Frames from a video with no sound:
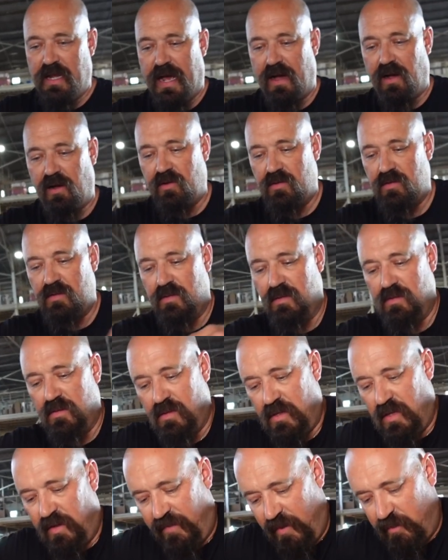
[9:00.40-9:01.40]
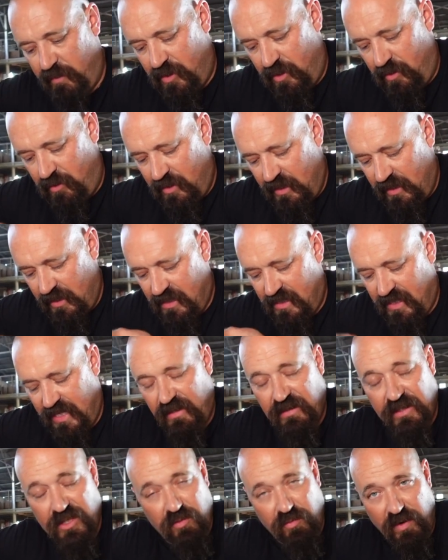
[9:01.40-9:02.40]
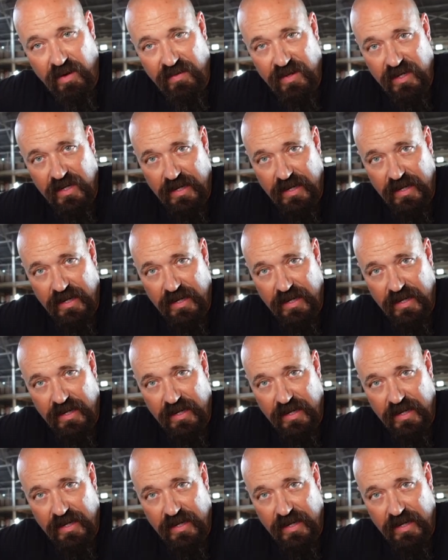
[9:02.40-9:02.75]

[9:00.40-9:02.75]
Now, if I was using a stainless rivet,